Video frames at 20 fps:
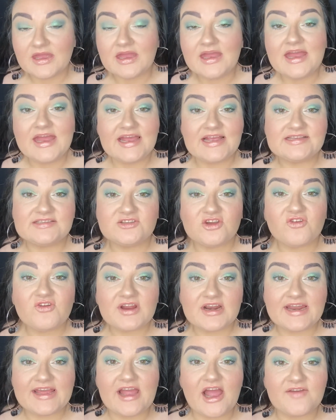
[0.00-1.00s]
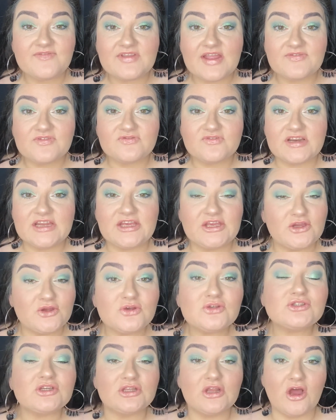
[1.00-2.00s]
Historically, I've never really
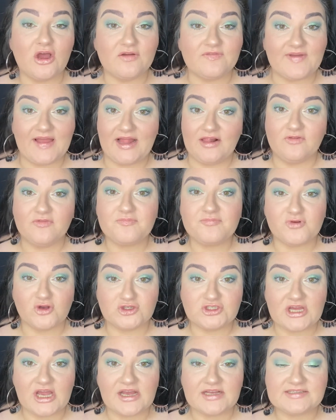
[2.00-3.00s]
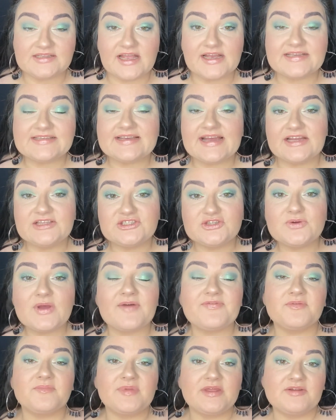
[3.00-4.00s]
used a lot of e.l.f. products. Like I said, I do
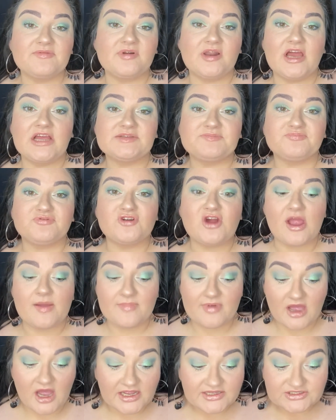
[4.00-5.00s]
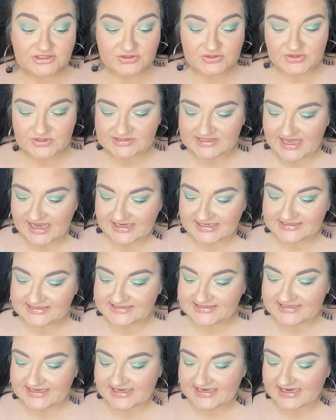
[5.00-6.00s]
have the Mineralized Primer. I do use their
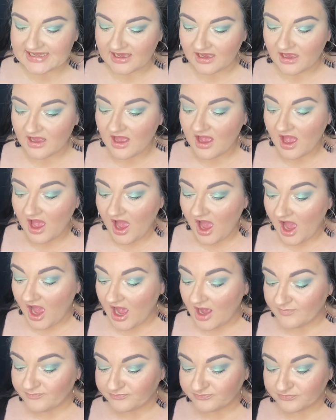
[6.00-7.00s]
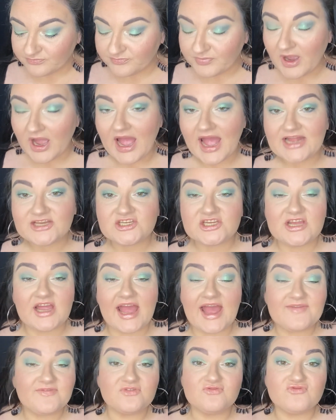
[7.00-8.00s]
concealer. But actually, I
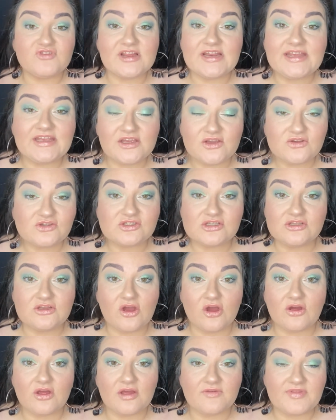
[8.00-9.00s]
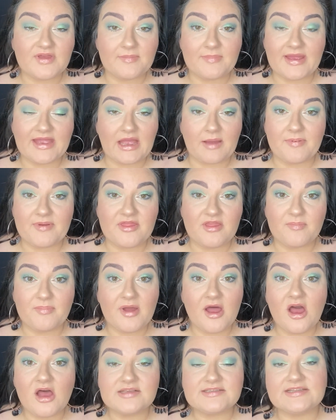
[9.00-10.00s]
haven't really used a lot of their makeup in the
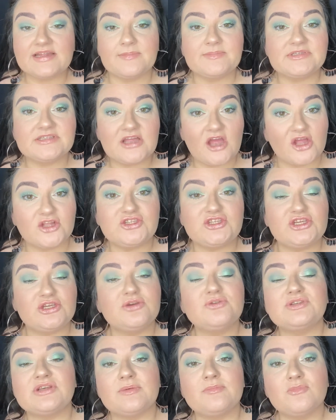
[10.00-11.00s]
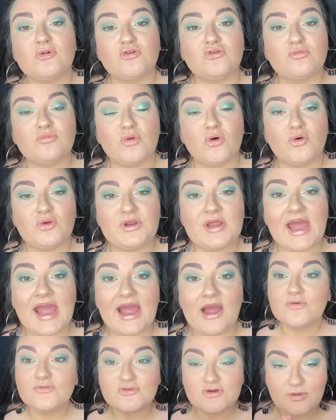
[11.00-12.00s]
past, and I'm starting to use it more and more
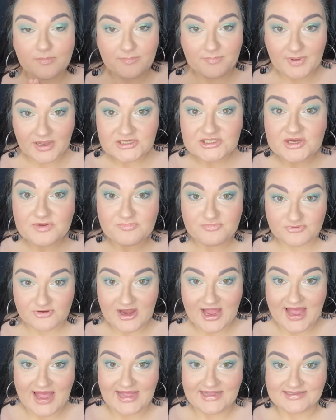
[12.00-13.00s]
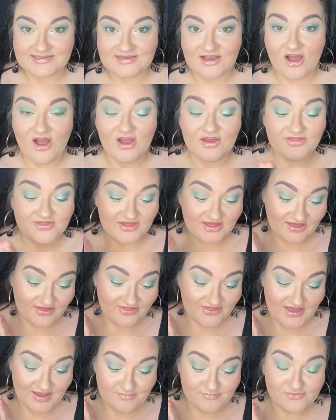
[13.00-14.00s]
now. For a budget brand, I think
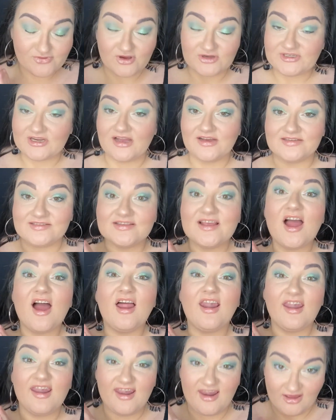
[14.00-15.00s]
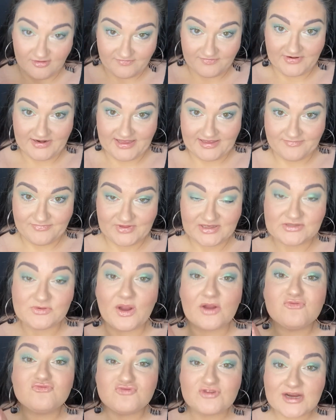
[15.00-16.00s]
their products are lovely. So I
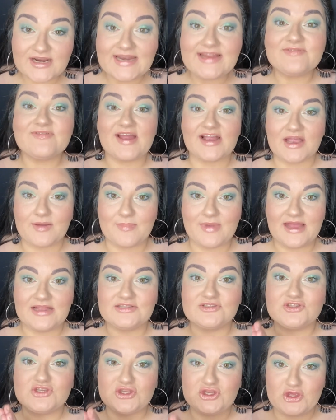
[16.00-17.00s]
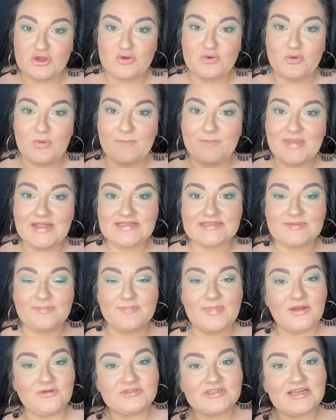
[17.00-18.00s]
really recommend the new Mint
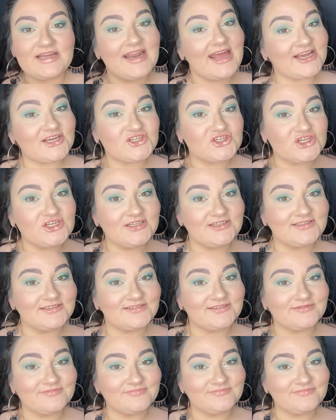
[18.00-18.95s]
Melt collection.